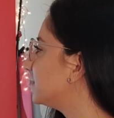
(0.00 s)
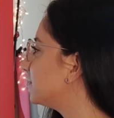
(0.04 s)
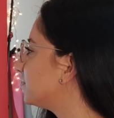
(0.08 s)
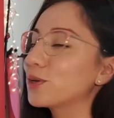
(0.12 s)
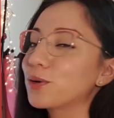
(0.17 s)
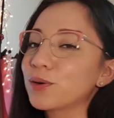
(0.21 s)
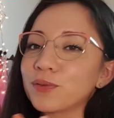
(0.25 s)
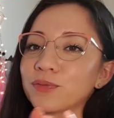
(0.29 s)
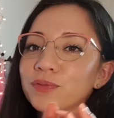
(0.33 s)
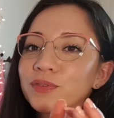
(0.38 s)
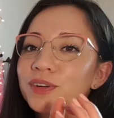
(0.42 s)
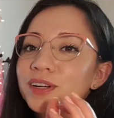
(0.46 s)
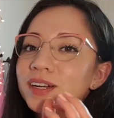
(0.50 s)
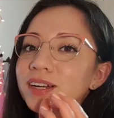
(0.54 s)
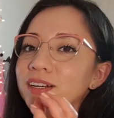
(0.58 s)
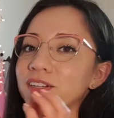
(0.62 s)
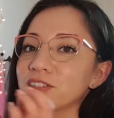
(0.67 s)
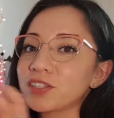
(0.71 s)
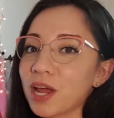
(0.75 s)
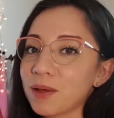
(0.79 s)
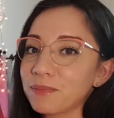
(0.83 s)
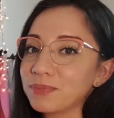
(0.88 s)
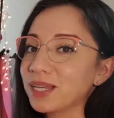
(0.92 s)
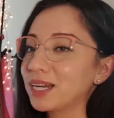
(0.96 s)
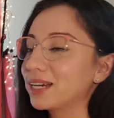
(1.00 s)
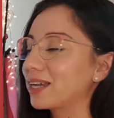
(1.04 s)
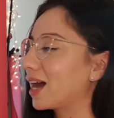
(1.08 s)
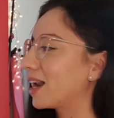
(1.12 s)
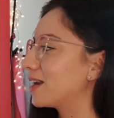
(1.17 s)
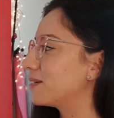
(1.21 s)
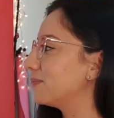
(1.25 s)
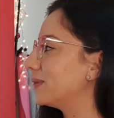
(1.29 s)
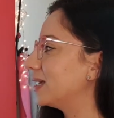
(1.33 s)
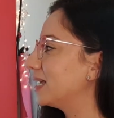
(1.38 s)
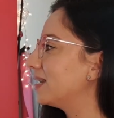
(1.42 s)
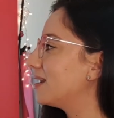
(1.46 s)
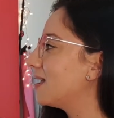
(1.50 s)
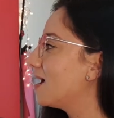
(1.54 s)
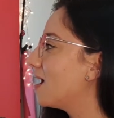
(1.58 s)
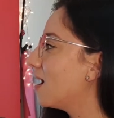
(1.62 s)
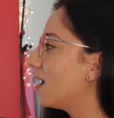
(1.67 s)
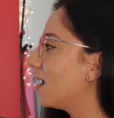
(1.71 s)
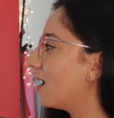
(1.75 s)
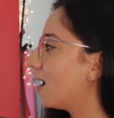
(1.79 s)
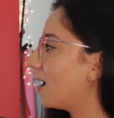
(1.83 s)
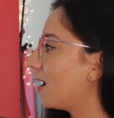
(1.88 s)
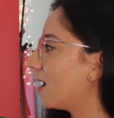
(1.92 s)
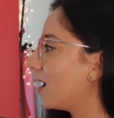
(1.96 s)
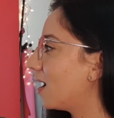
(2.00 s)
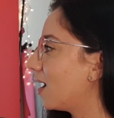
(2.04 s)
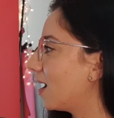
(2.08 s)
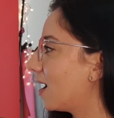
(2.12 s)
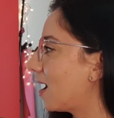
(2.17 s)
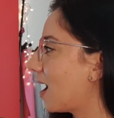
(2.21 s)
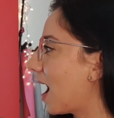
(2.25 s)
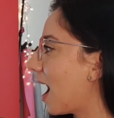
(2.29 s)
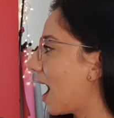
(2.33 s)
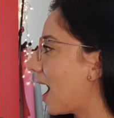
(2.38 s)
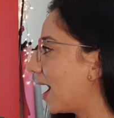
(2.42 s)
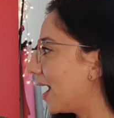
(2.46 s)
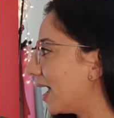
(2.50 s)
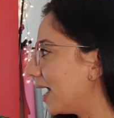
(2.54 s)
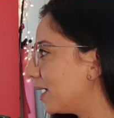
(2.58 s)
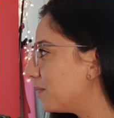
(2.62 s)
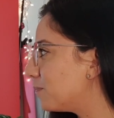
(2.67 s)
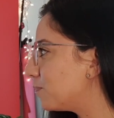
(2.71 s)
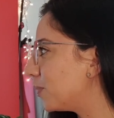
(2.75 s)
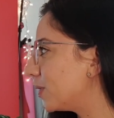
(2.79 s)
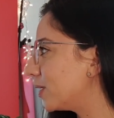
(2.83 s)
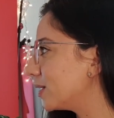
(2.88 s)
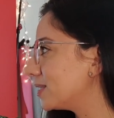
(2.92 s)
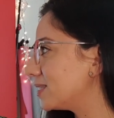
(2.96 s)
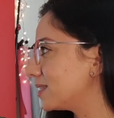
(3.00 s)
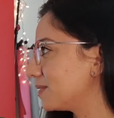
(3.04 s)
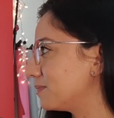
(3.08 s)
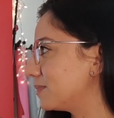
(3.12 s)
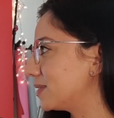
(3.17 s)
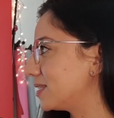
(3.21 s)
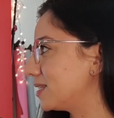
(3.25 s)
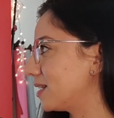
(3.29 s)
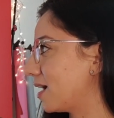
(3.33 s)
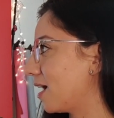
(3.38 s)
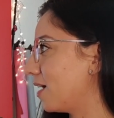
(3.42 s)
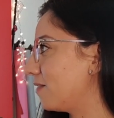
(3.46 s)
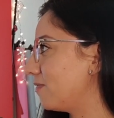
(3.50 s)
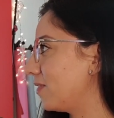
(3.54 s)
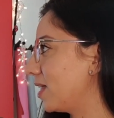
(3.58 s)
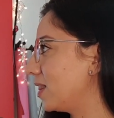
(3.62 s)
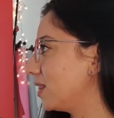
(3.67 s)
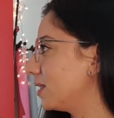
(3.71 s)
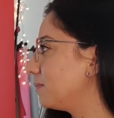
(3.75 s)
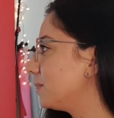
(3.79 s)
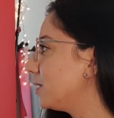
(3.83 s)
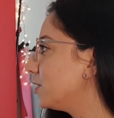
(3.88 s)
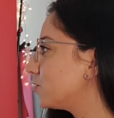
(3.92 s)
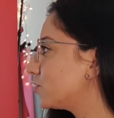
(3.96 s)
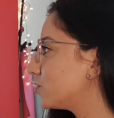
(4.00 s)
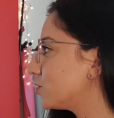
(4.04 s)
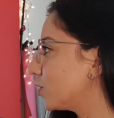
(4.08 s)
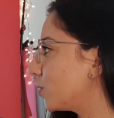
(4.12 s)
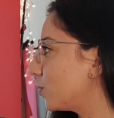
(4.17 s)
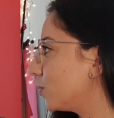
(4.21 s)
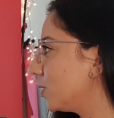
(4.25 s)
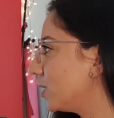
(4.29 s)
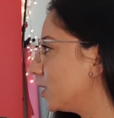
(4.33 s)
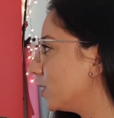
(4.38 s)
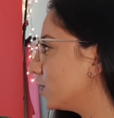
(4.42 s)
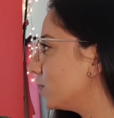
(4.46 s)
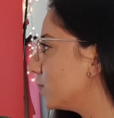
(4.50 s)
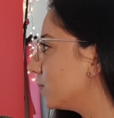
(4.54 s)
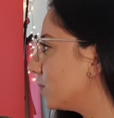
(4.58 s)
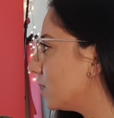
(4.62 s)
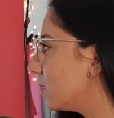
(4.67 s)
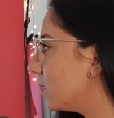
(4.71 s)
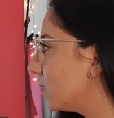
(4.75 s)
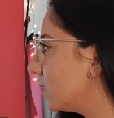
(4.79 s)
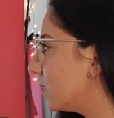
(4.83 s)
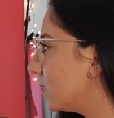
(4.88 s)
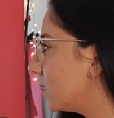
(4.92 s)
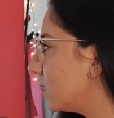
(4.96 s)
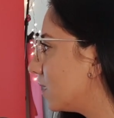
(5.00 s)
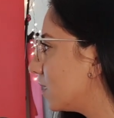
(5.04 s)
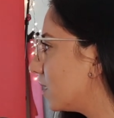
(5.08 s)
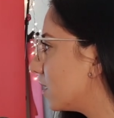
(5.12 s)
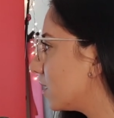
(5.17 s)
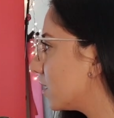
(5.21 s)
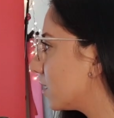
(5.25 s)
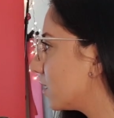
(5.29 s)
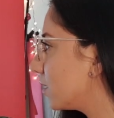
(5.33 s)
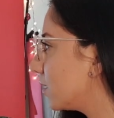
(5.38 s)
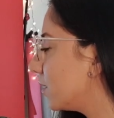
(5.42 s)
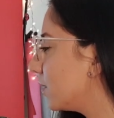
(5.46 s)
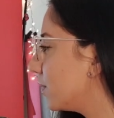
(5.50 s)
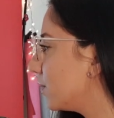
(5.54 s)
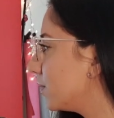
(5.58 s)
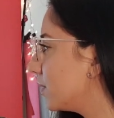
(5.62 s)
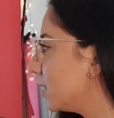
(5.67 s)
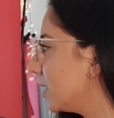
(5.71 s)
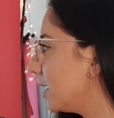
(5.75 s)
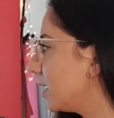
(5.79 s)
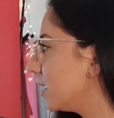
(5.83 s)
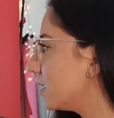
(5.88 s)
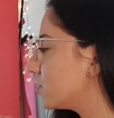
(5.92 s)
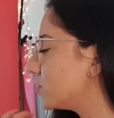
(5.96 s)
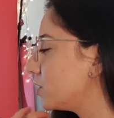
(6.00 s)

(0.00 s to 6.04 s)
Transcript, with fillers: So for Shop Del Carmen, uh, I put some stuff, and let me show you uh, her clothing.